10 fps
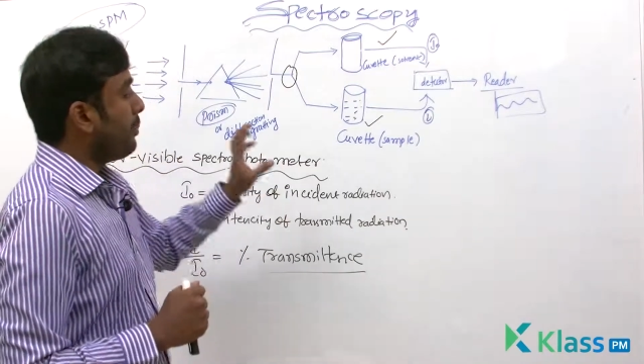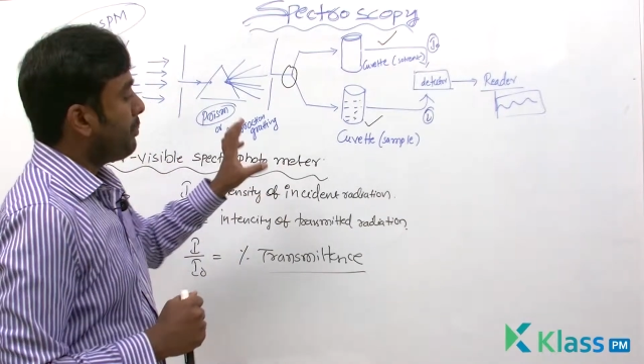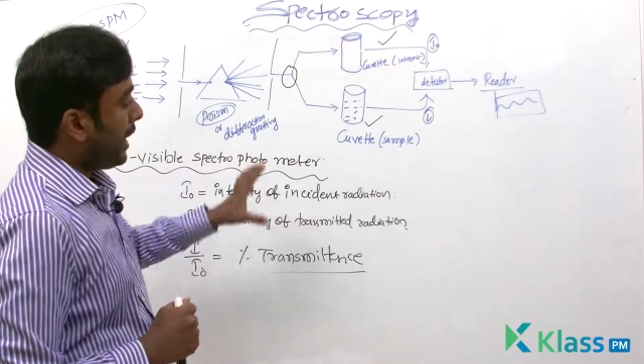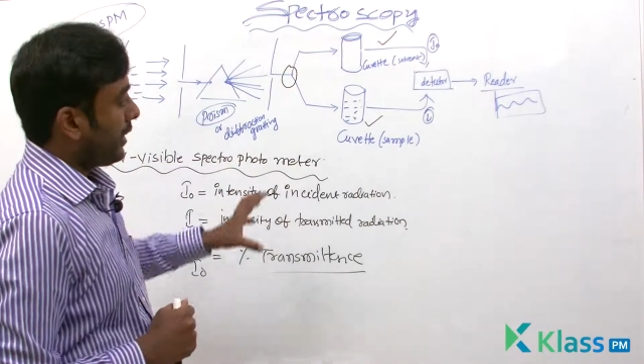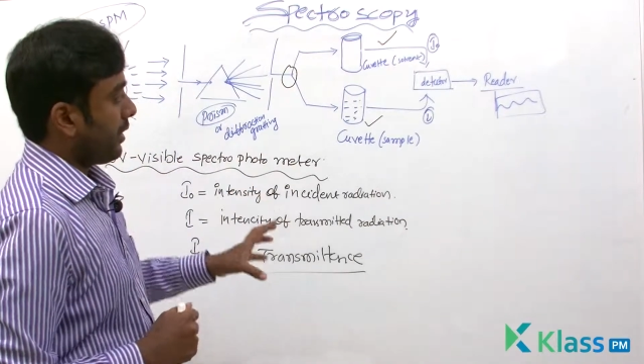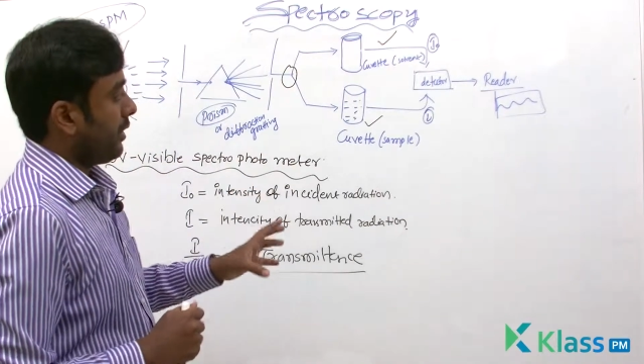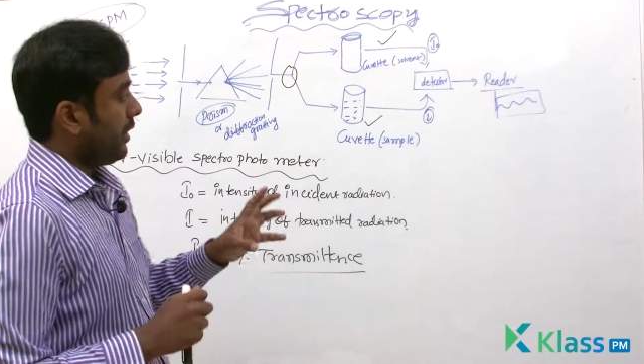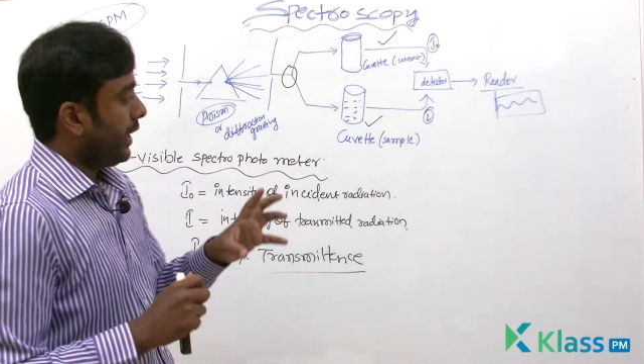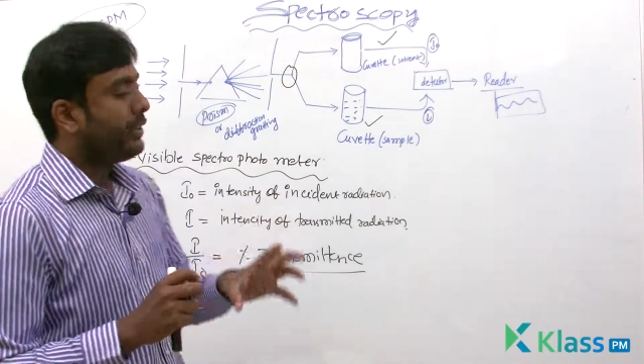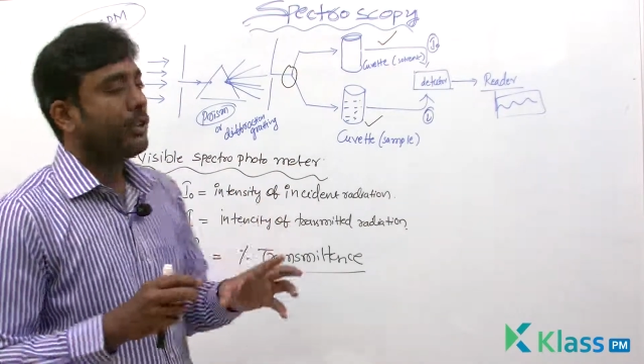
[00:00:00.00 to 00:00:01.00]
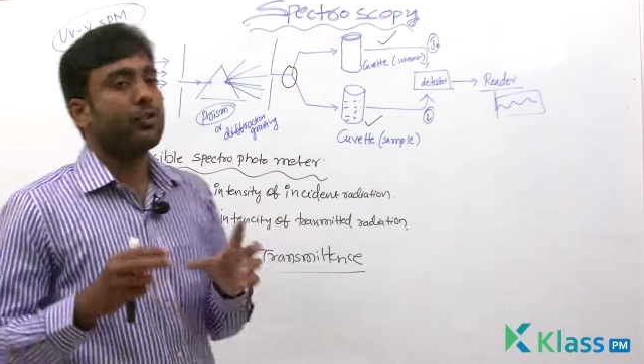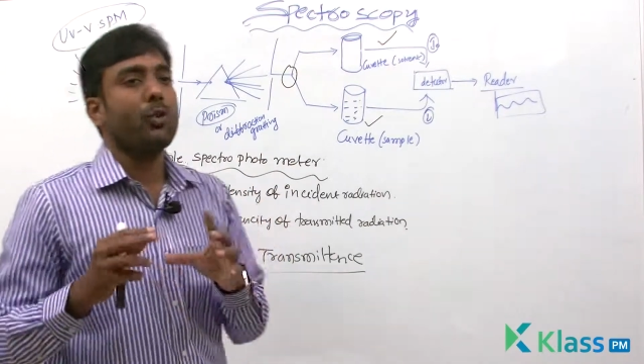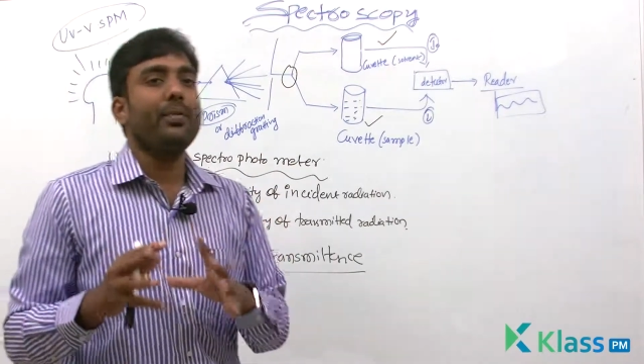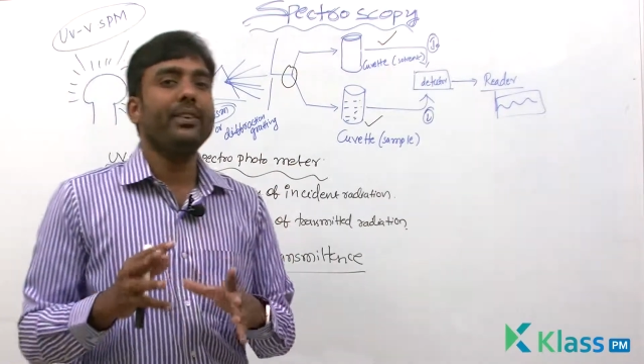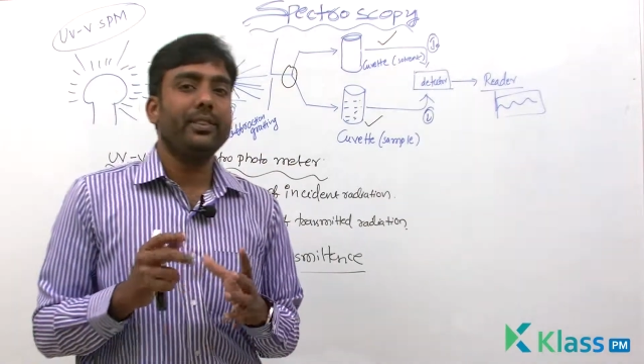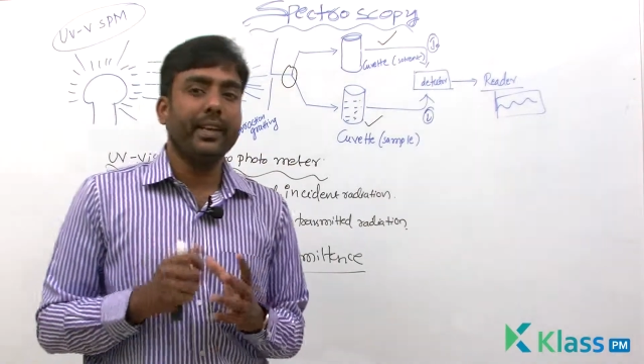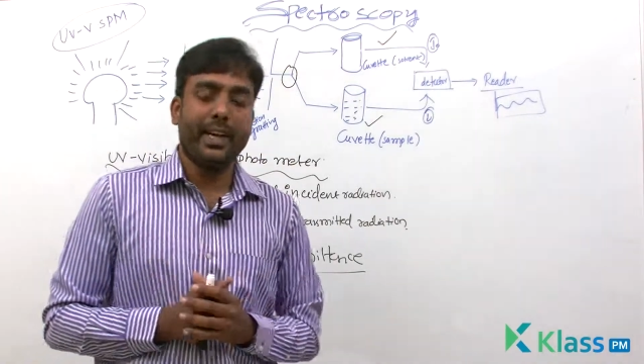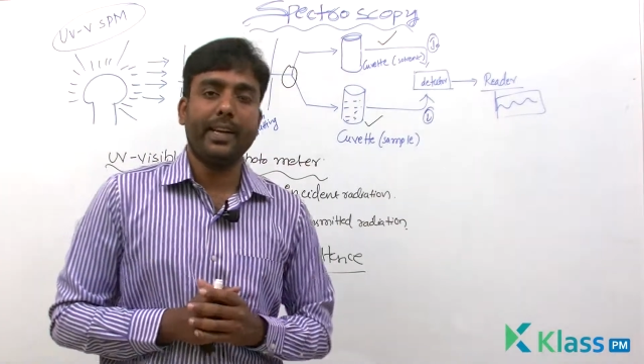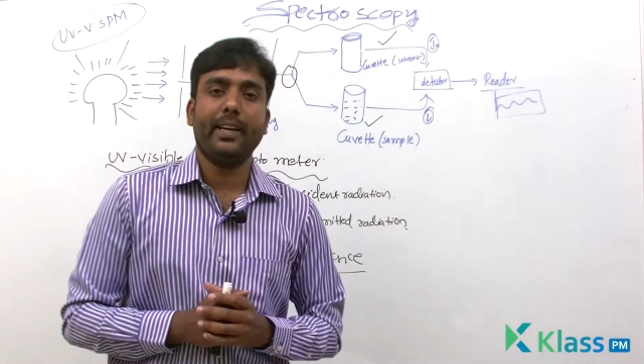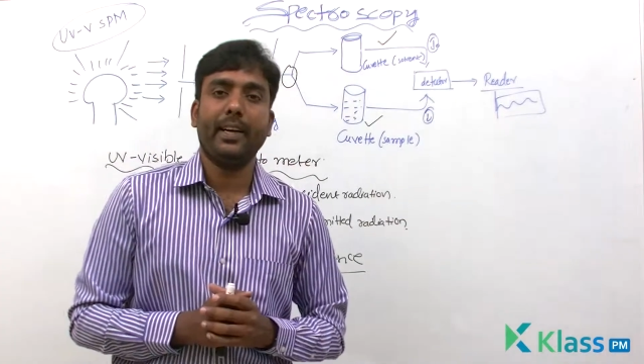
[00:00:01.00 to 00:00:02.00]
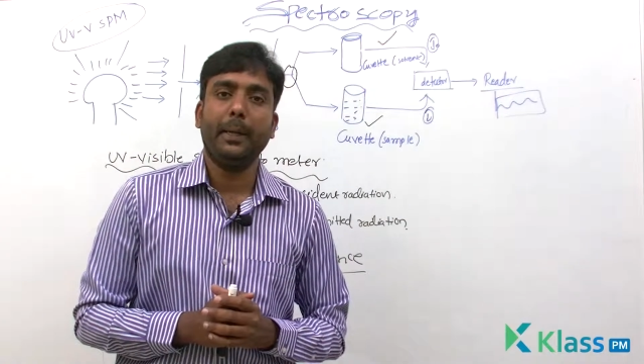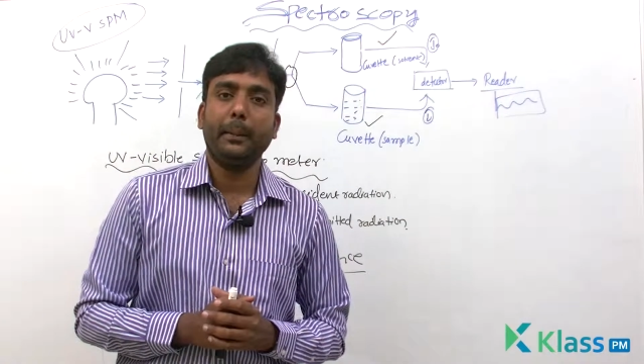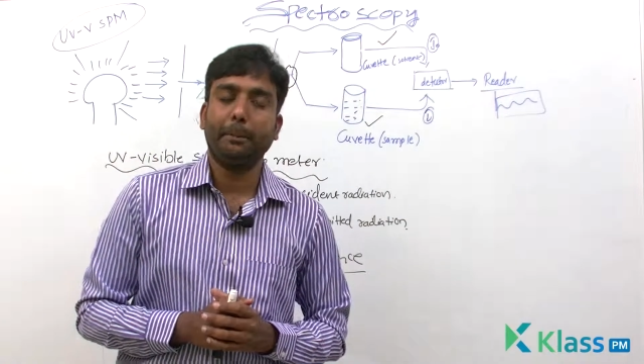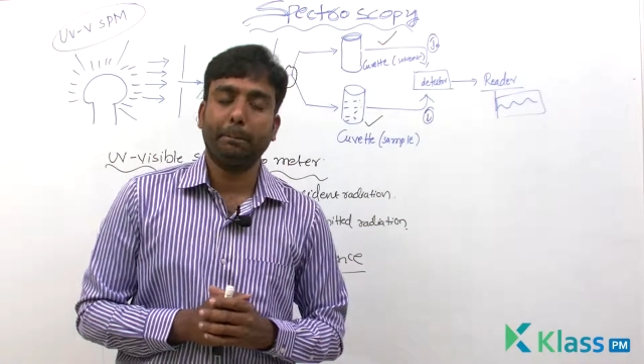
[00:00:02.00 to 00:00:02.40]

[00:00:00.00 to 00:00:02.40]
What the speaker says: but in the sophisticated